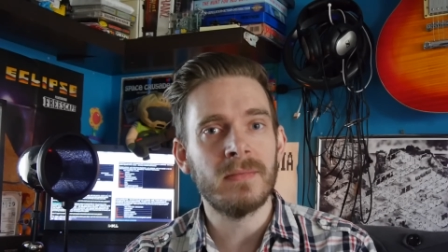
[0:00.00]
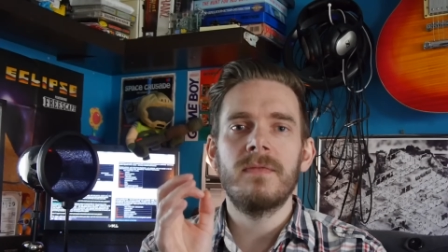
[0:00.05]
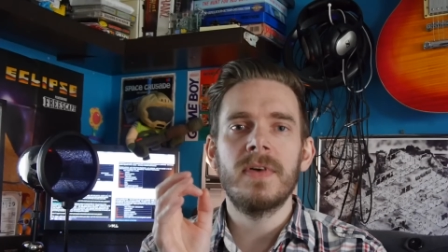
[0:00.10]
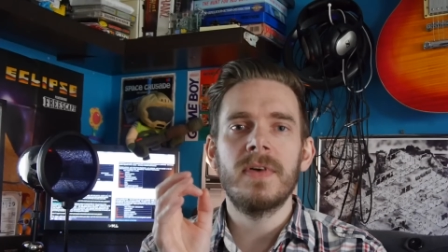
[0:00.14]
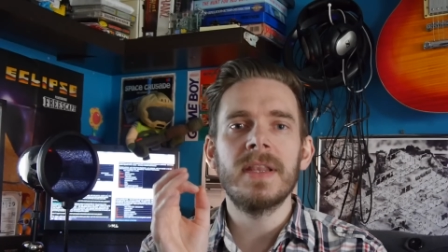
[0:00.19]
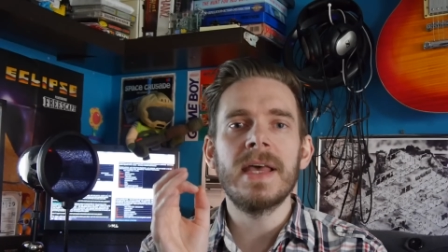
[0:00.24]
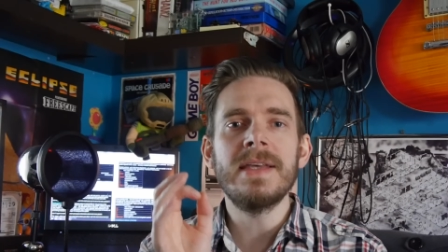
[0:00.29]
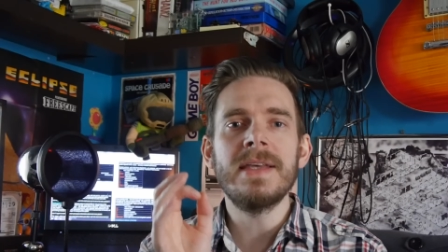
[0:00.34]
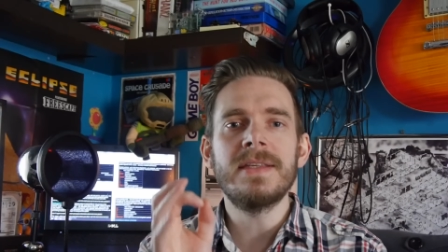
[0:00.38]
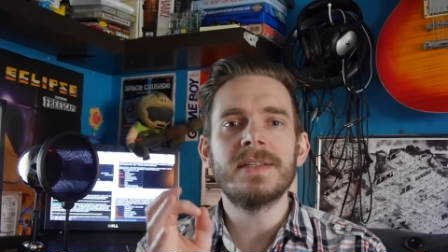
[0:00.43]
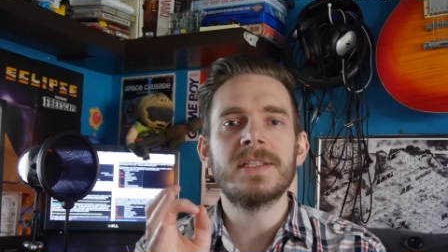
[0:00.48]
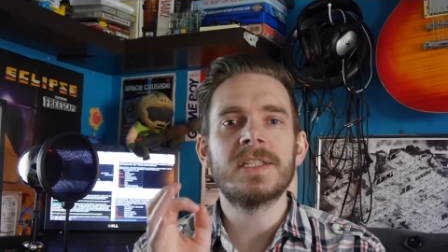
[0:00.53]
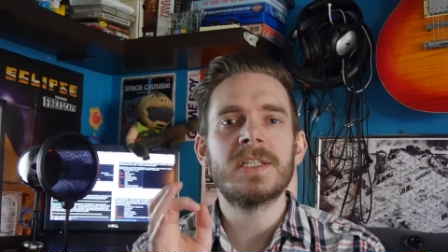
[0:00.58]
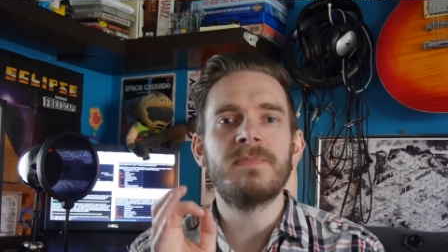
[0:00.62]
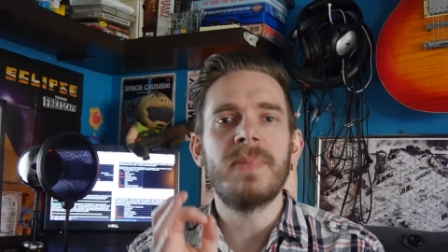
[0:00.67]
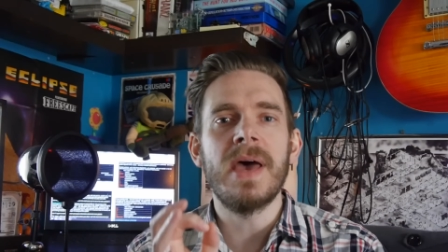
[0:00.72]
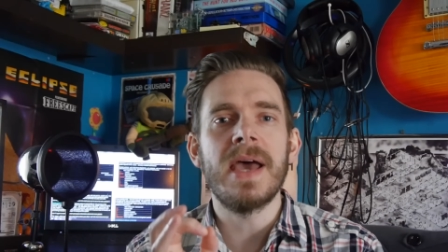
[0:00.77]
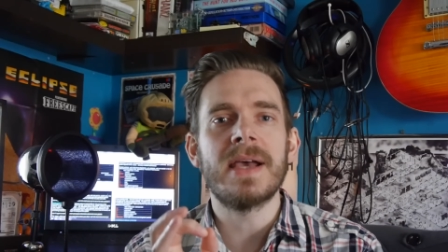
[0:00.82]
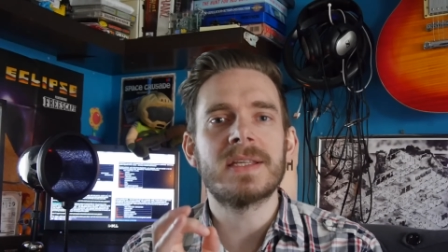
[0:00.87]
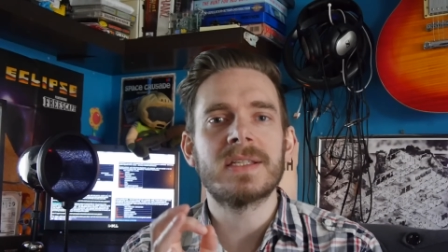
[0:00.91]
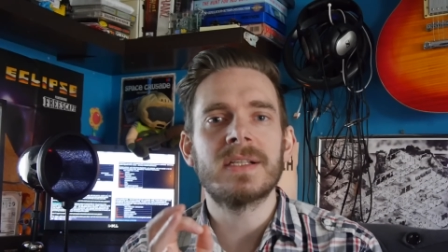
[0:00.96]
The latest
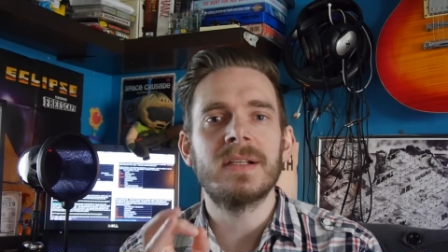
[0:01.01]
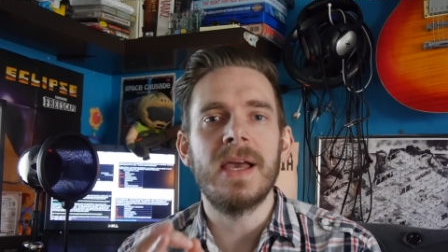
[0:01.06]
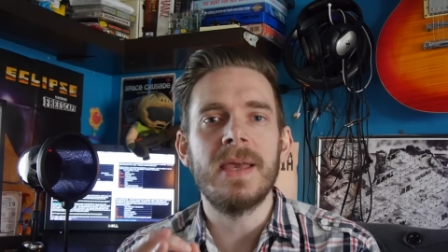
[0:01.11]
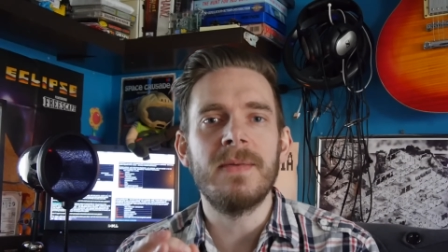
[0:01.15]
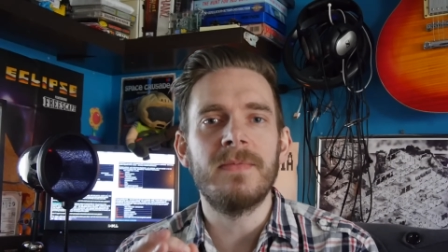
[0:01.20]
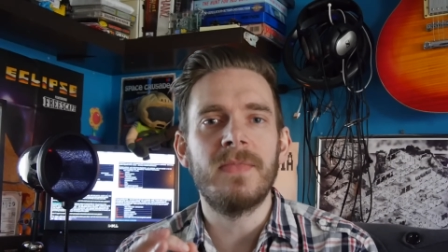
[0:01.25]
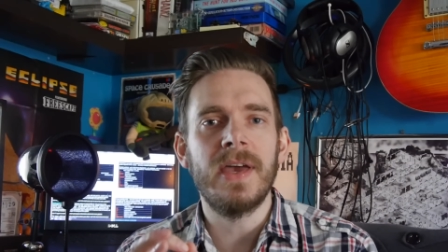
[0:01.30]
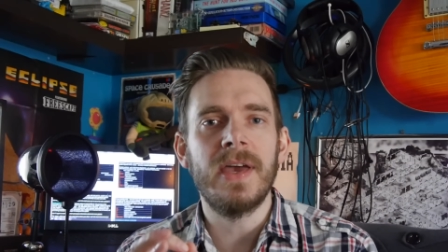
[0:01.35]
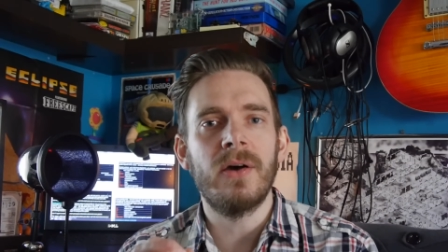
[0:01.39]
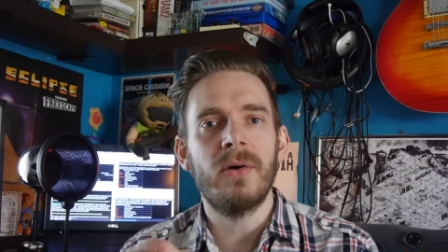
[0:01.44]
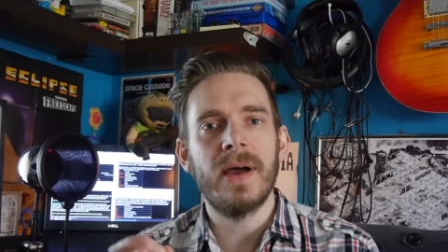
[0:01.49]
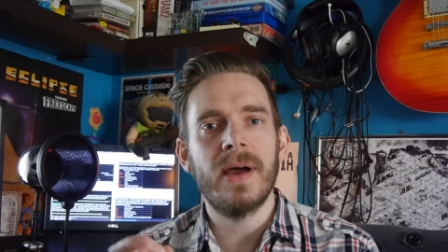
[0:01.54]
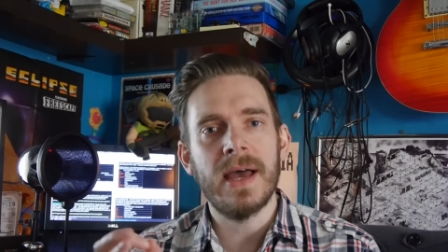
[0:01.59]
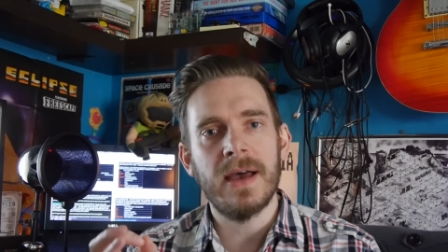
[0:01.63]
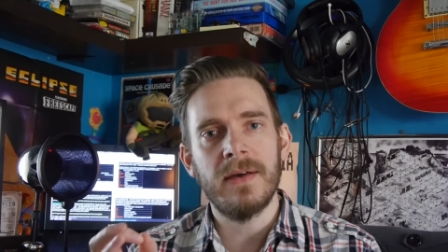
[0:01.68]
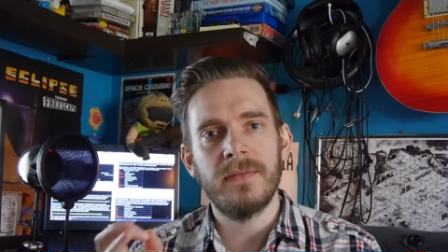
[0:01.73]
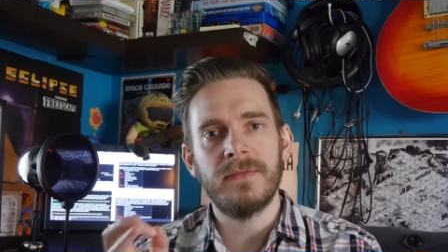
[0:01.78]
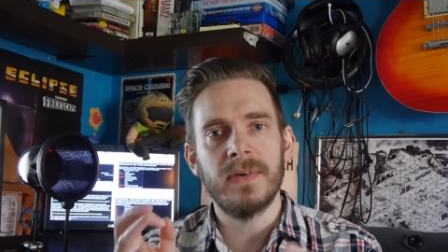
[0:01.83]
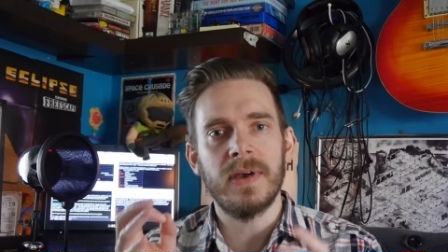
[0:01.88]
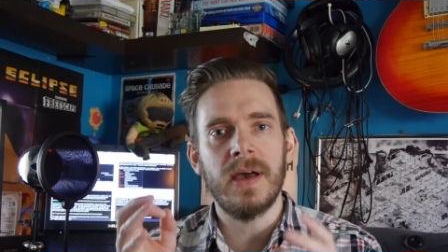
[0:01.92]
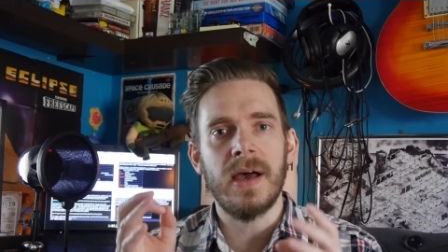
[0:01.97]
specs claim that it will
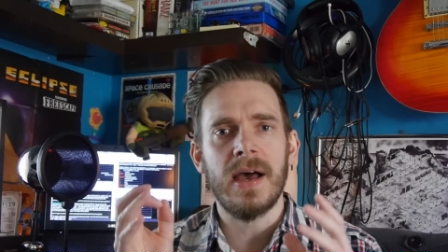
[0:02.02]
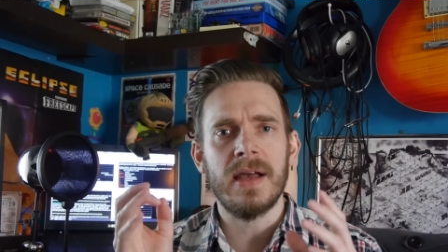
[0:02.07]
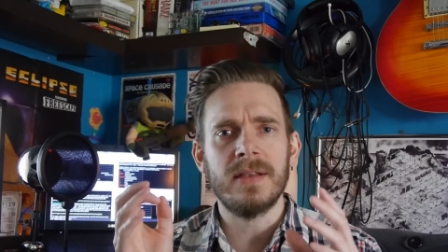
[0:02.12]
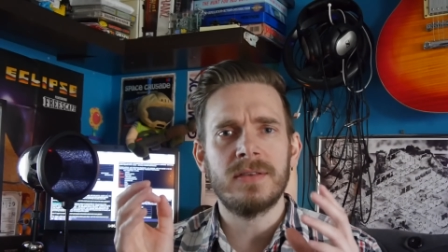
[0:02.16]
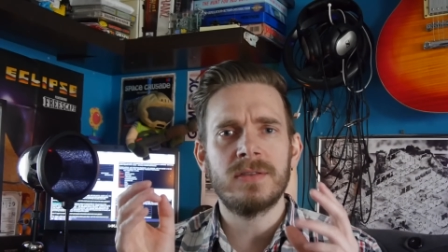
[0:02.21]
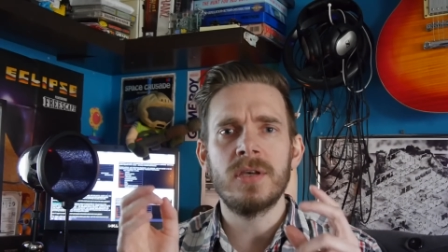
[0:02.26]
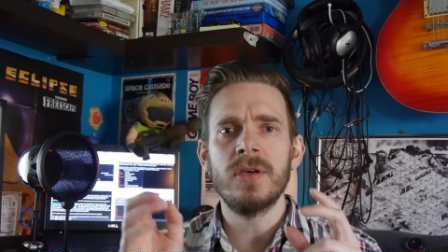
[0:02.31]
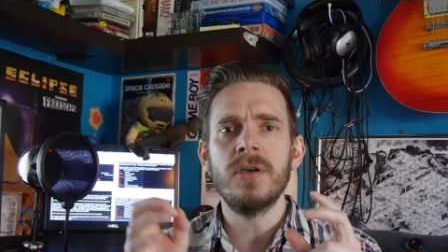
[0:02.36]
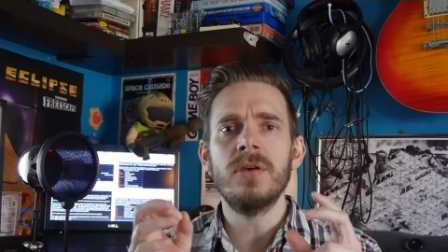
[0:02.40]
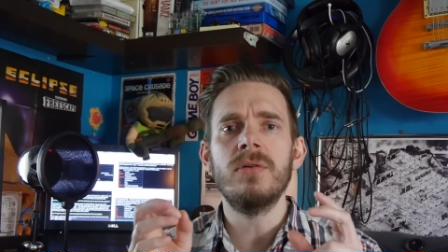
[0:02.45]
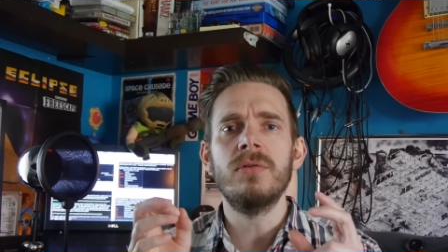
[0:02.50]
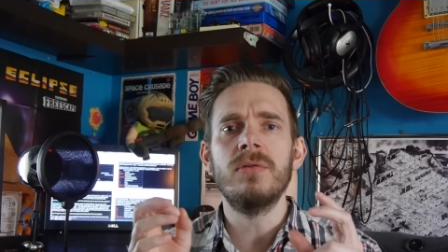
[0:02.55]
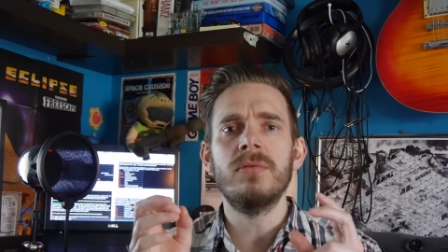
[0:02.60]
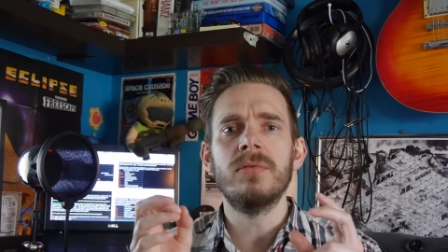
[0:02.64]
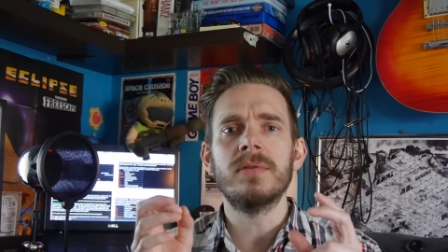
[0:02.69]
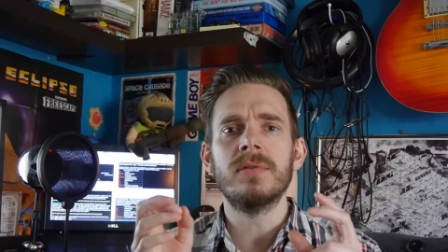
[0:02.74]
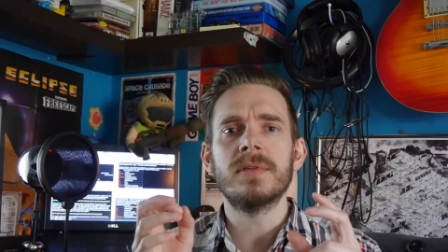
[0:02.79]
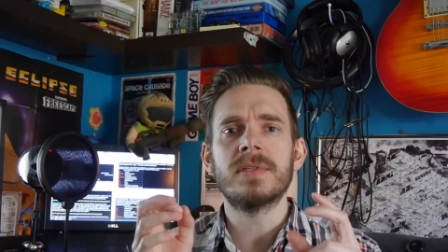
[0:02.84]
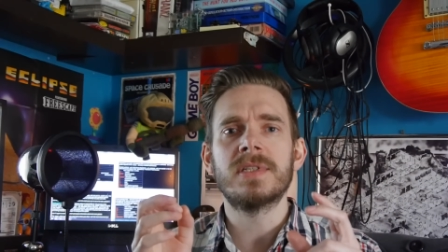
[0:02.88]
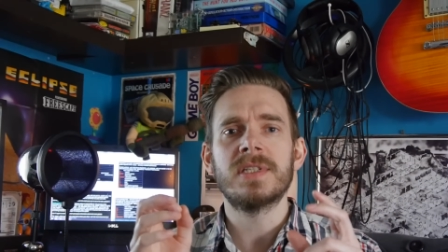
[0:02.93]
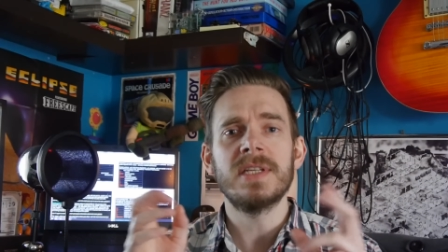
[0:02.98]
have uh,
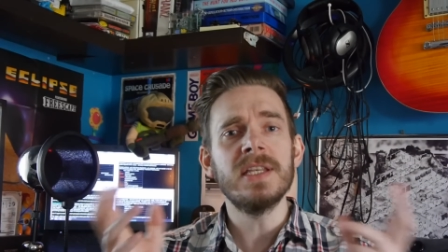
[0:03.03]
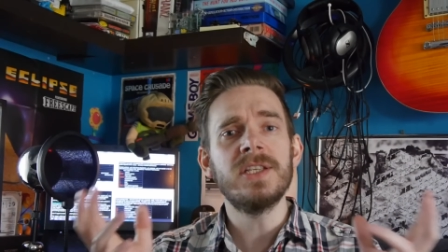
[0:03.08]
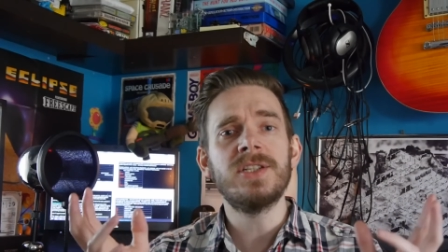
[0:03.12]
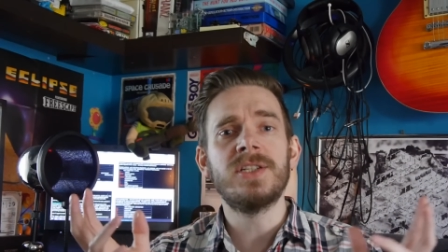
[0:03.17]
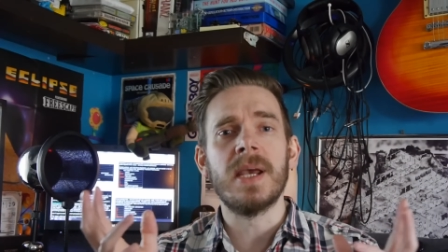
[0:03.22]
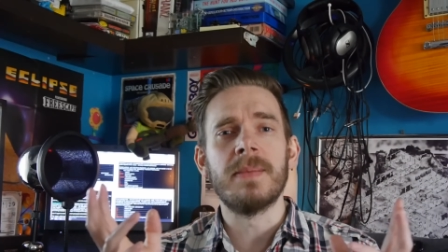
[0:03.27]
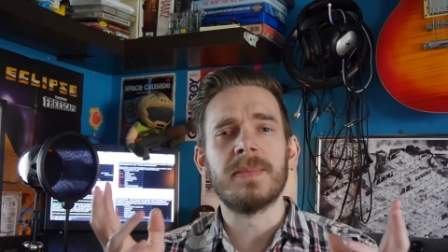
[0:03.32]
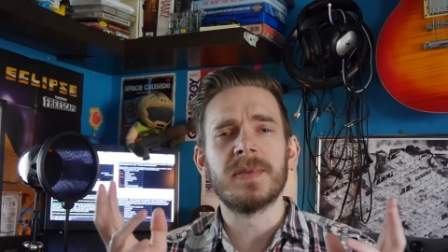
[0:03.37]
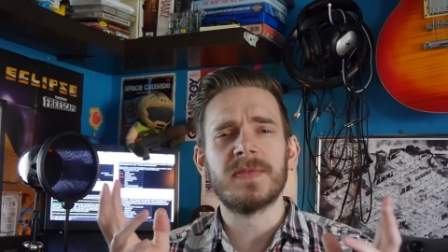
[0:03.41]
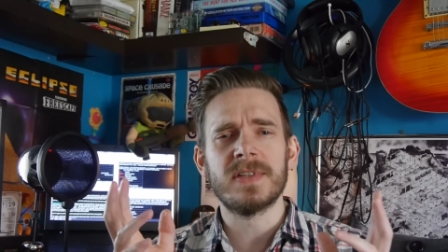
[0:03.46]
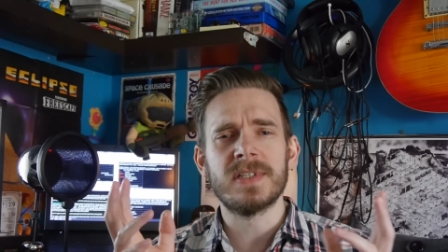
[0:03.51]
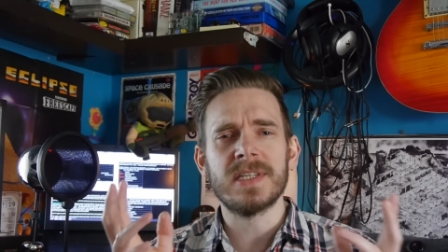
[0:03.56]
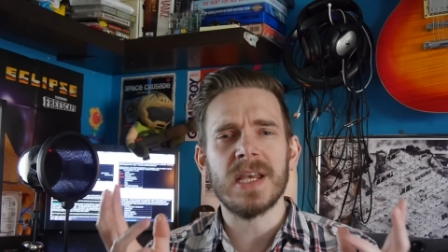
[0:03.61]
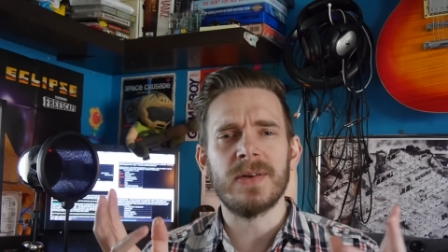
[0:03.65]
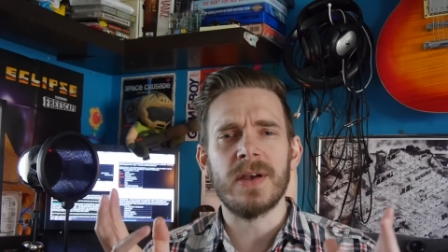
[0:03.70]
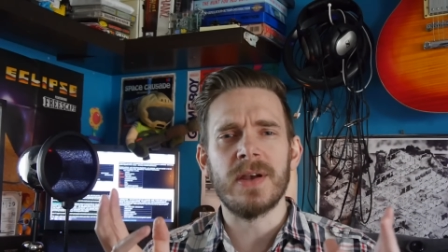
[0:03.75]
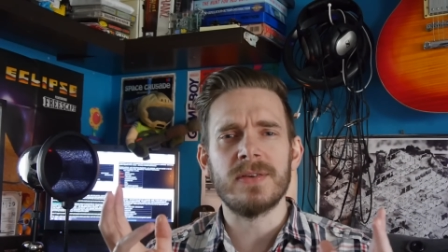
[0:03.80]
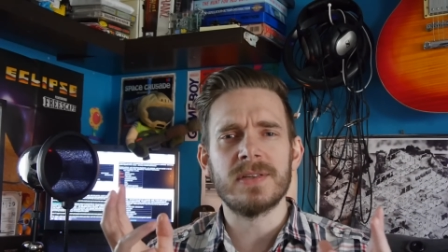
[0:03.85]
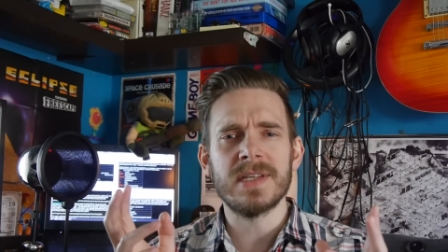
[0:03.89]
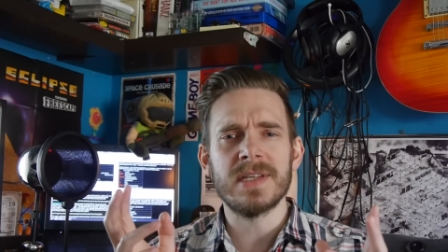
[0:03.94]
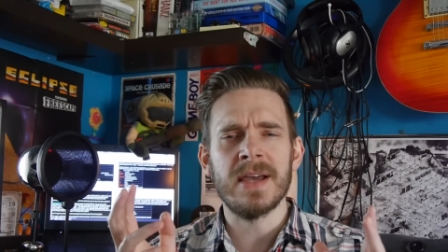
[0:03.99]
two S I D chips for
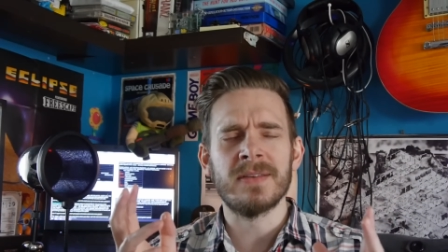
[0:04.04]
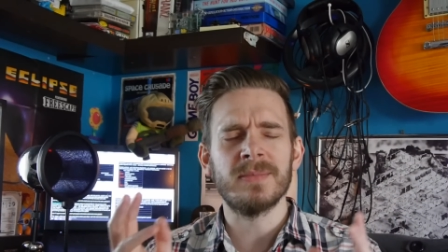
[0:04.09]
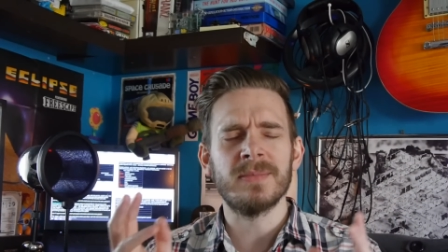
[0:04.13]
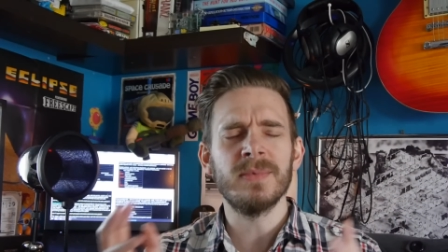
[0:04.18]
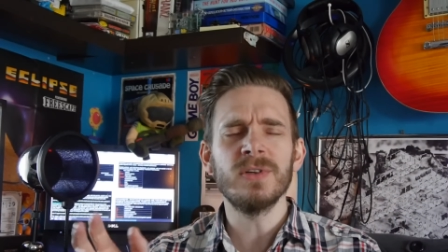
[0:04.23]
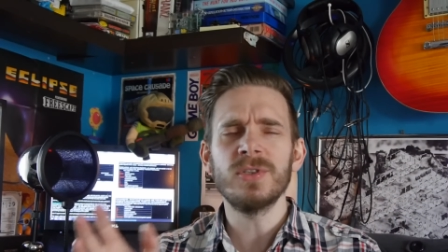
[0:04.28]
stereo sound.